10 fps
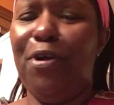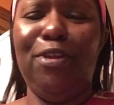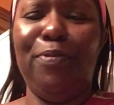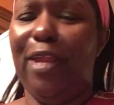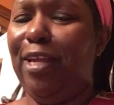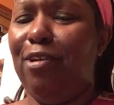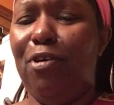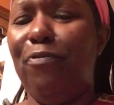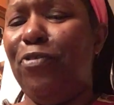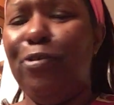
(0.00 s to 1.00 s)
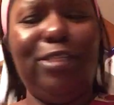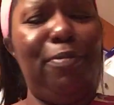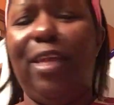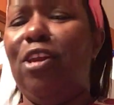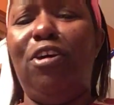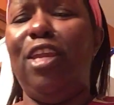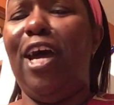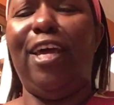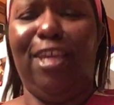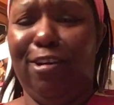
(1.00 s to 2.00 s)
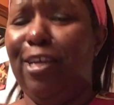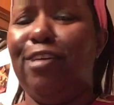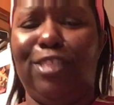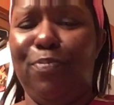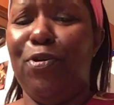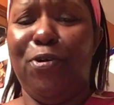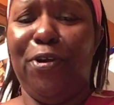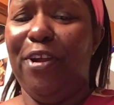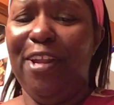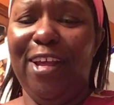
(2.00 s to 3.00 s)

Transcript: You'd be like, "No, I'm full." She'd be like, "No, you're not. Here goes some more."